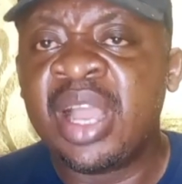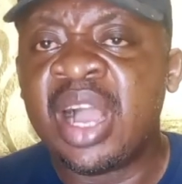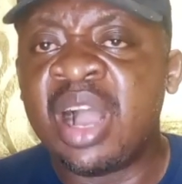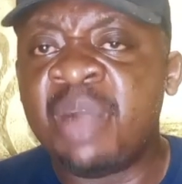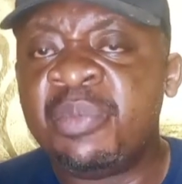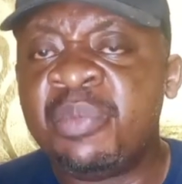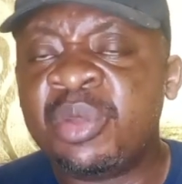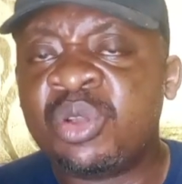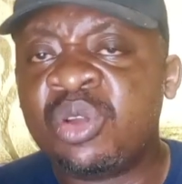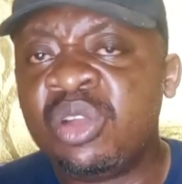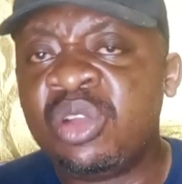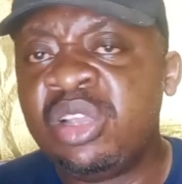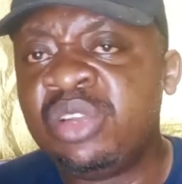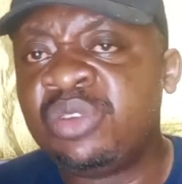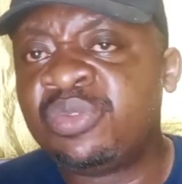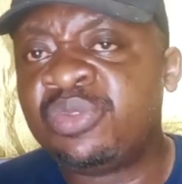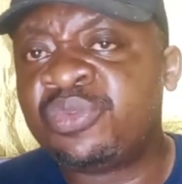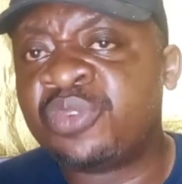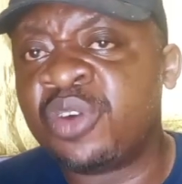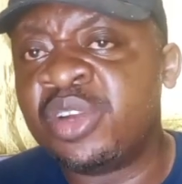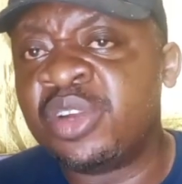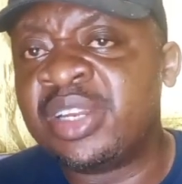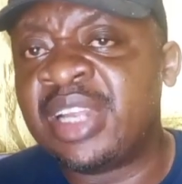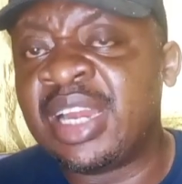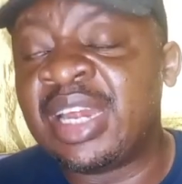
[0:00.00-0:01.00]
I'll be going
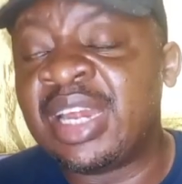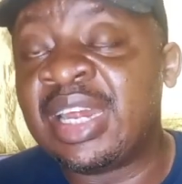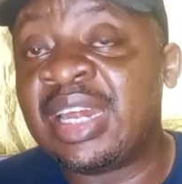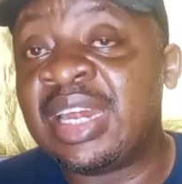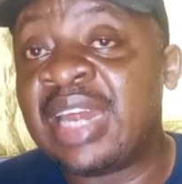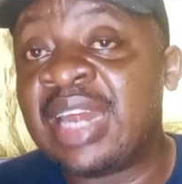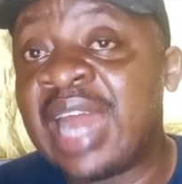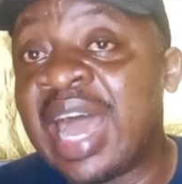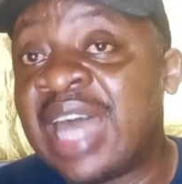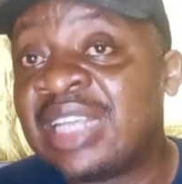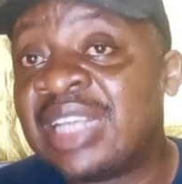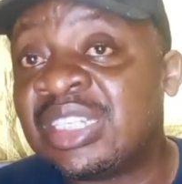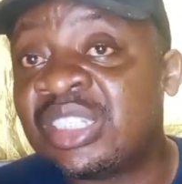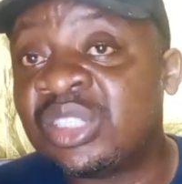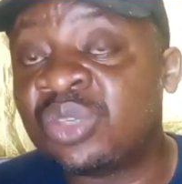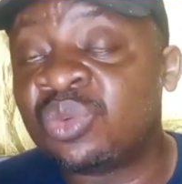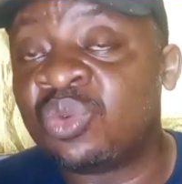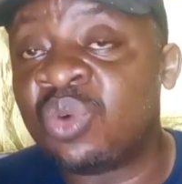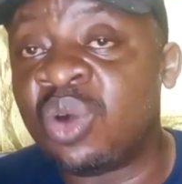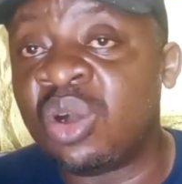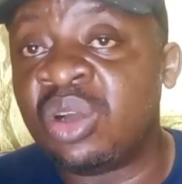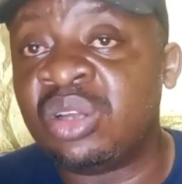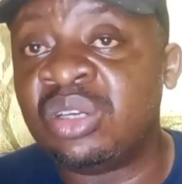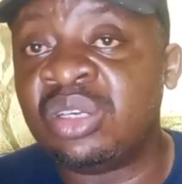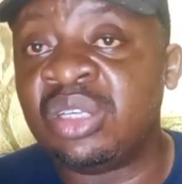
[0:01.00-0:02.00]
for the last
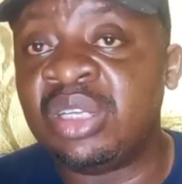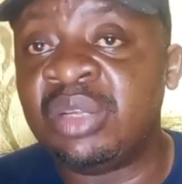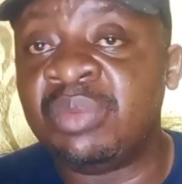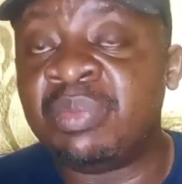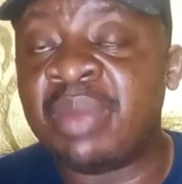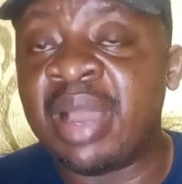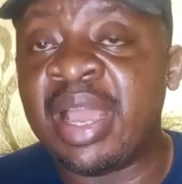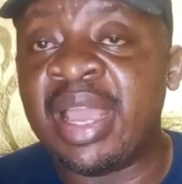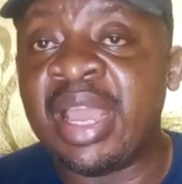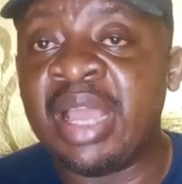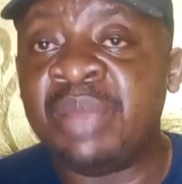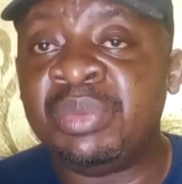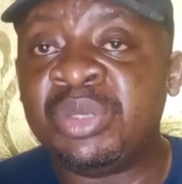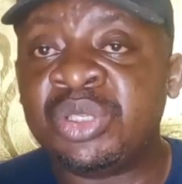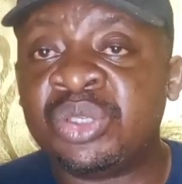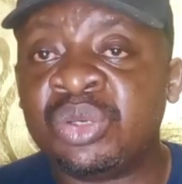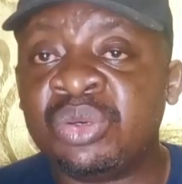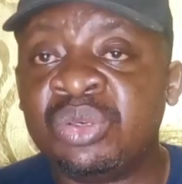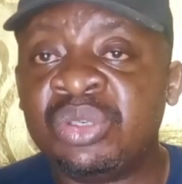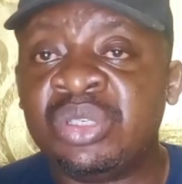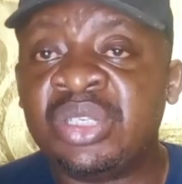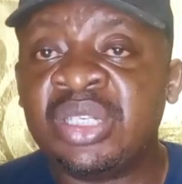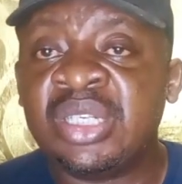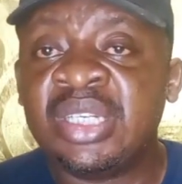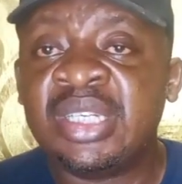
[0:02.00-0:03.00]
one in my
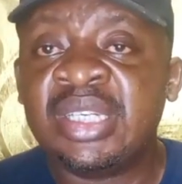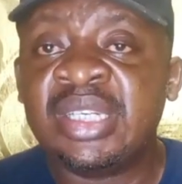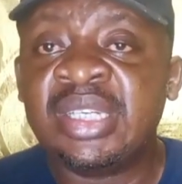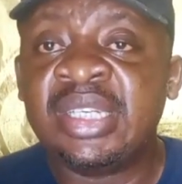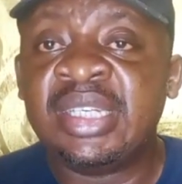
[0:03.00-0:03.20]
episode